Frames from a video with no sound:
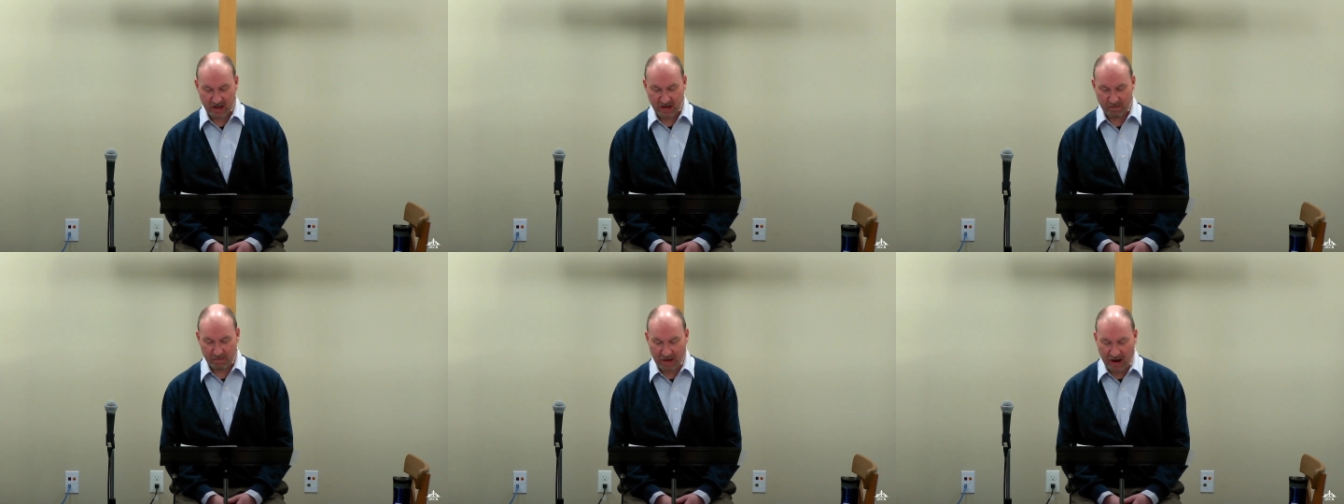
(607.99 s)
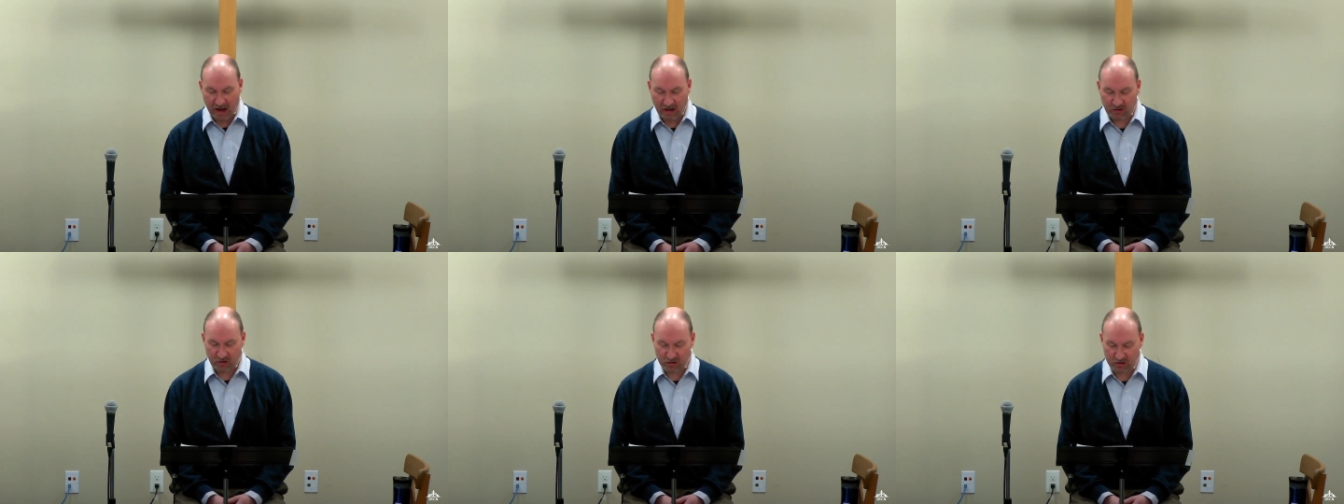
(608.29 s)

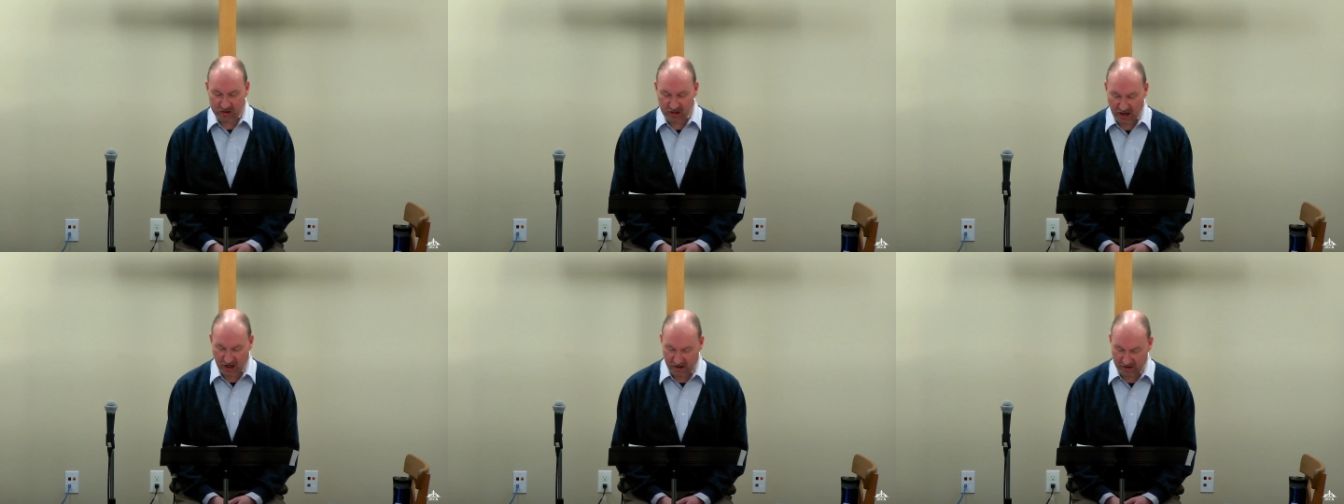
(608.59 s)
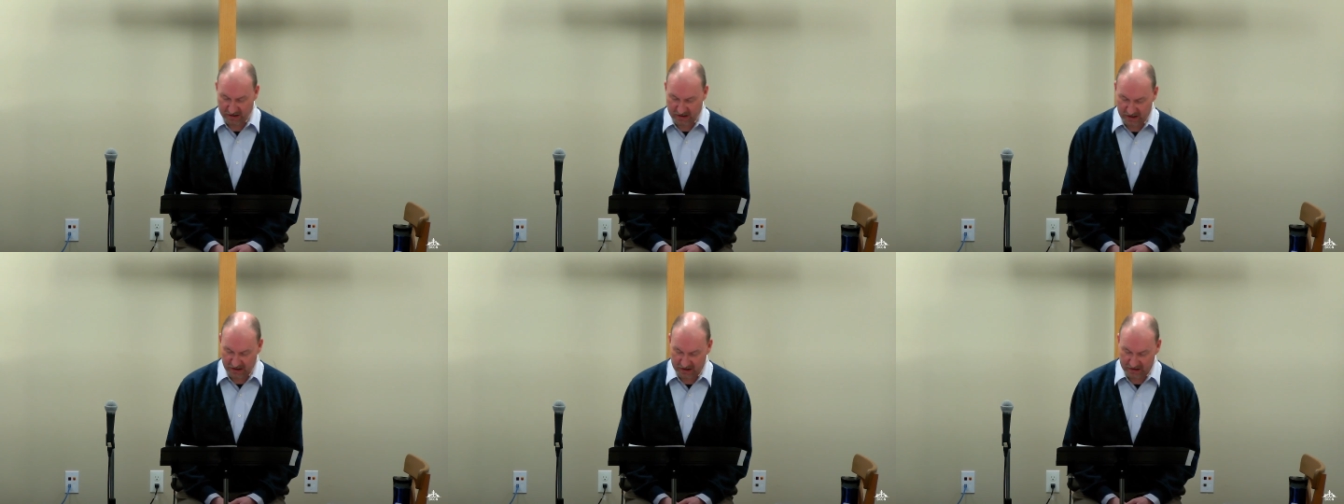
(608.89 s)
Matthew
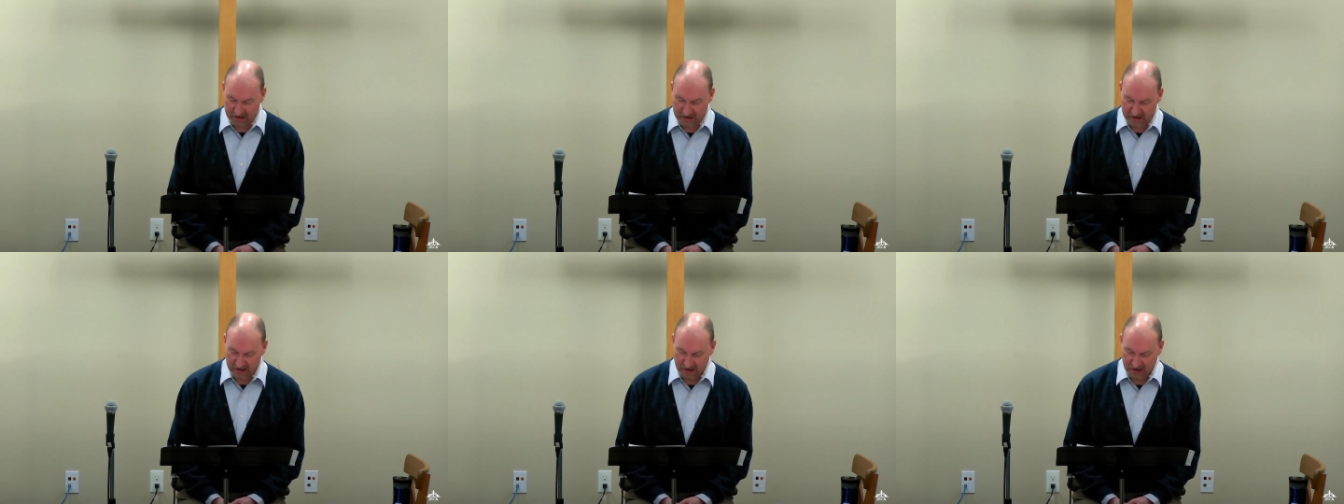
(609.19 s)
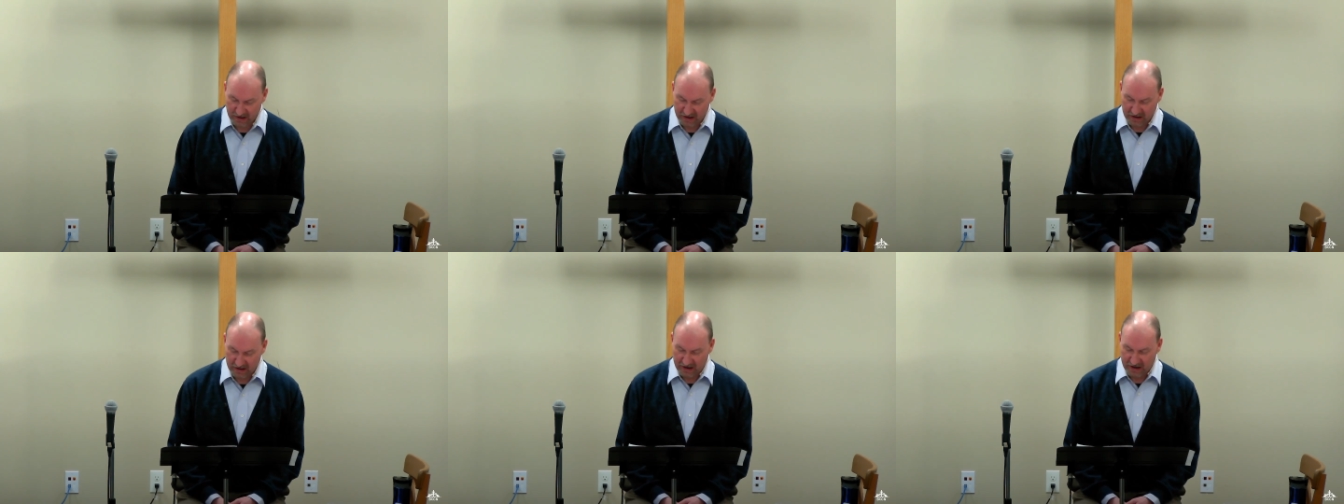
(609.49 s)
tells us
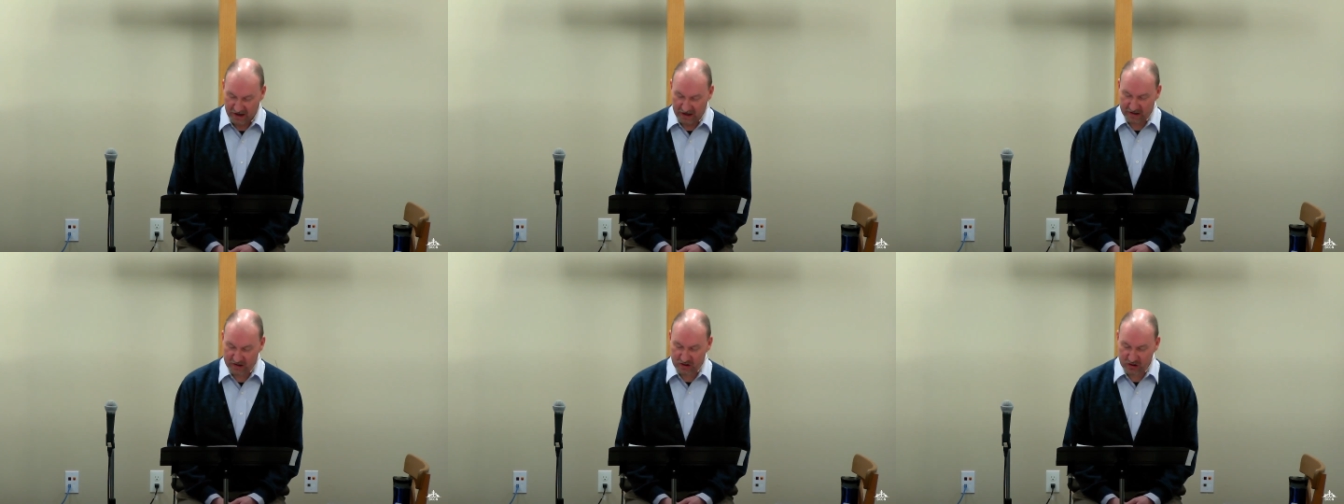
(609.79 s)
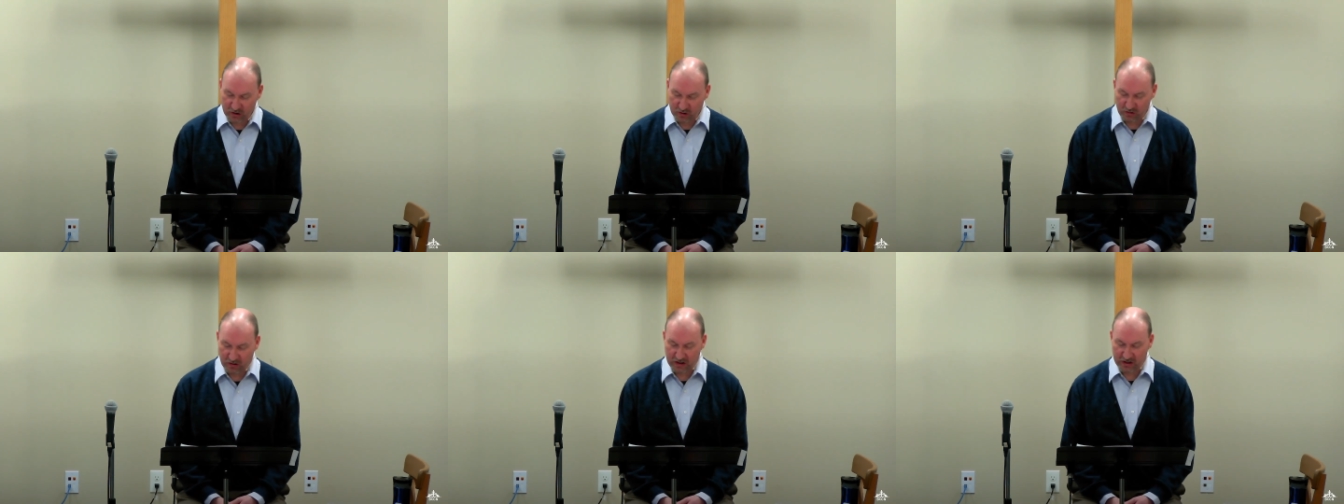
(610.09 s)
as
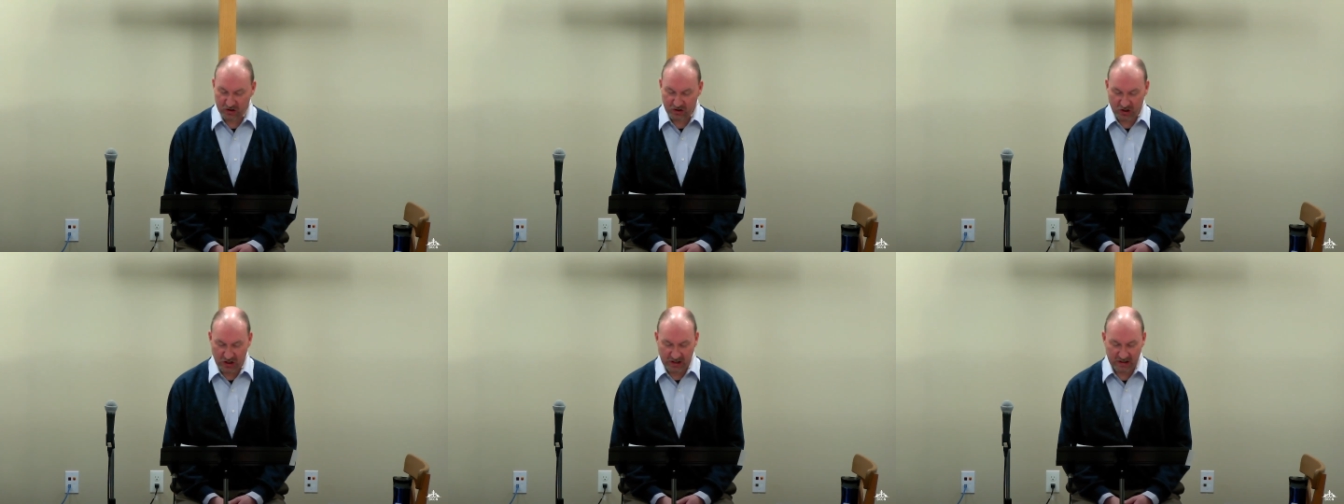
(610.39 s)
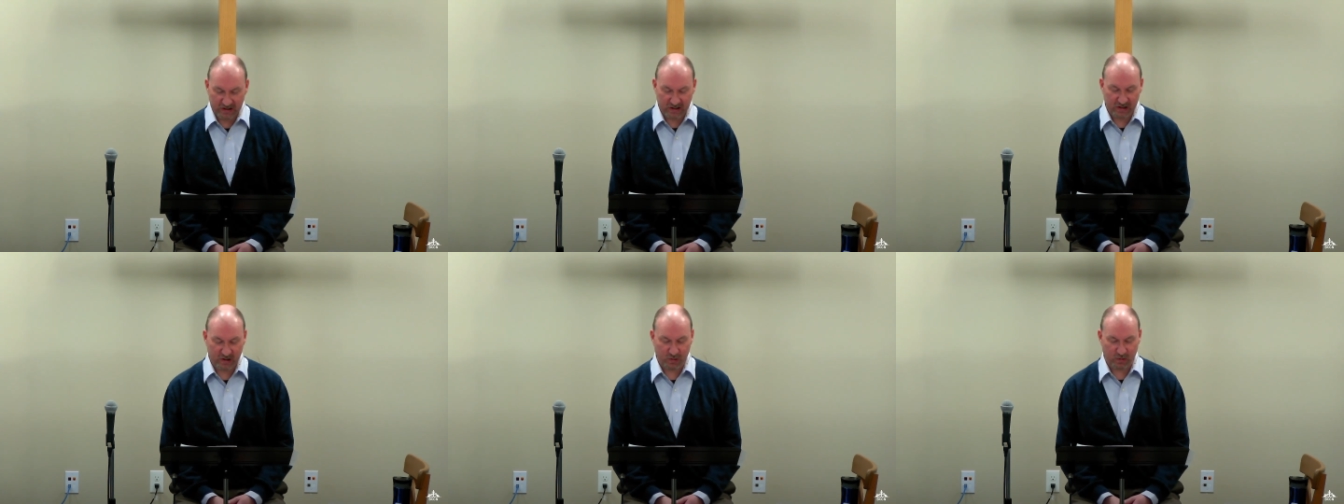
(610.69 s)
soon as
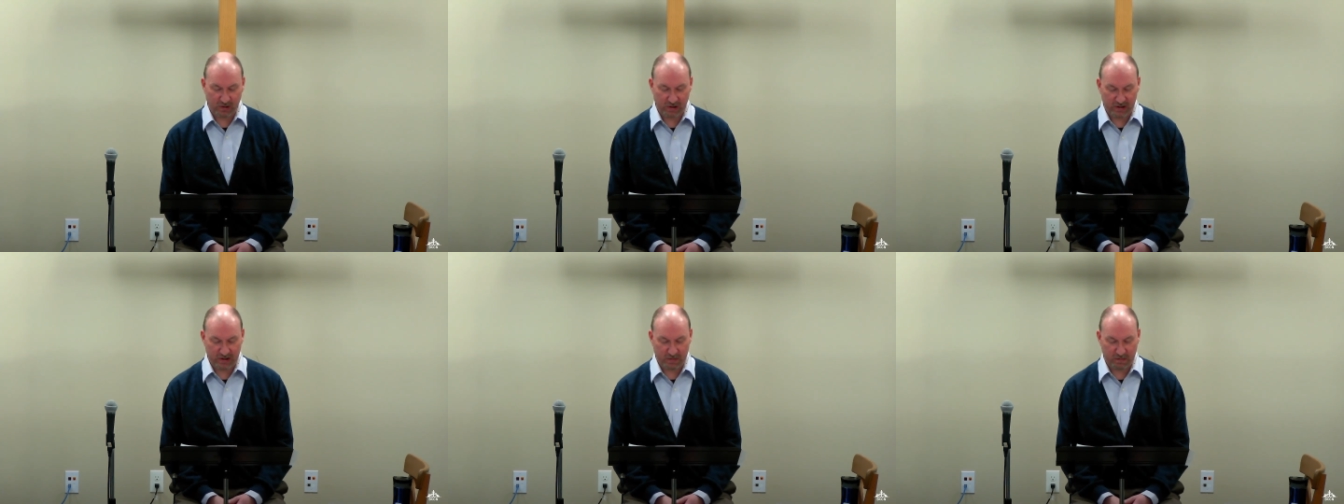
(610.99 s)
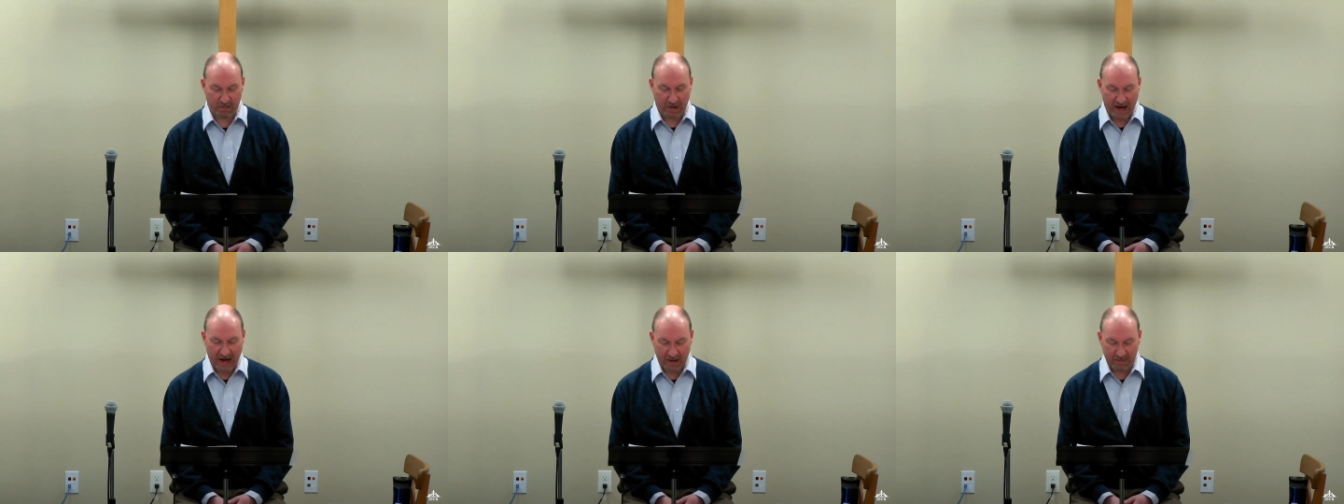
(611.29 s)
Jesus was
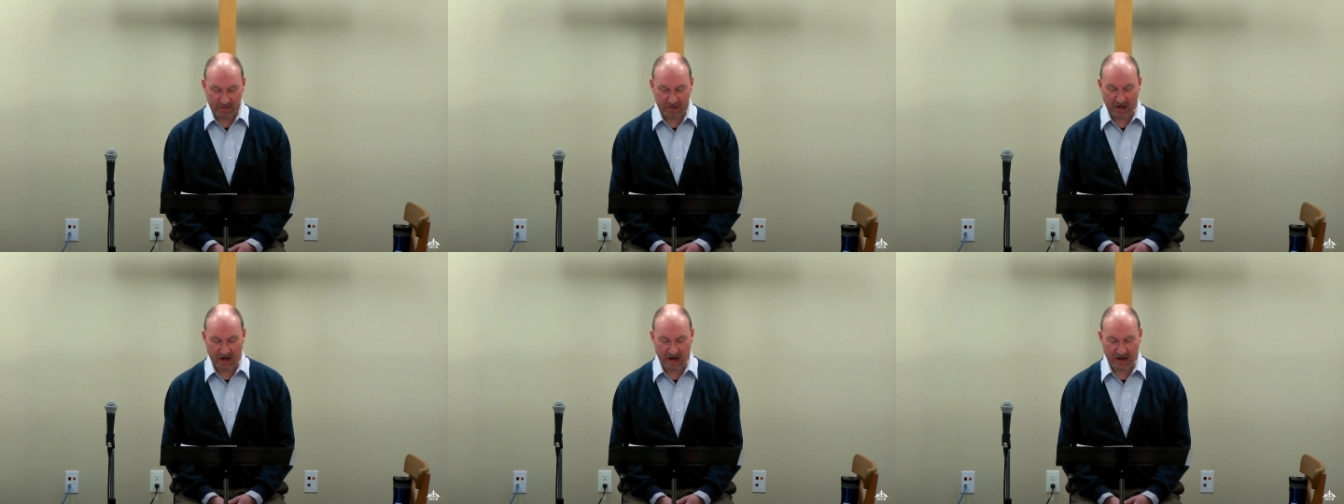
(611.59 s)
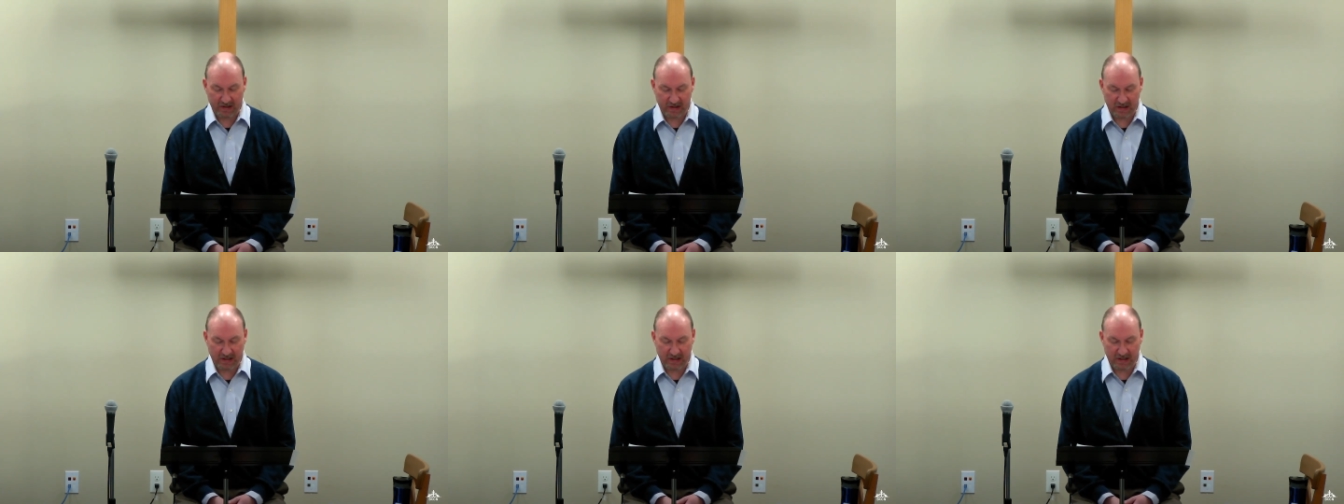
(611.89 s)
baptized,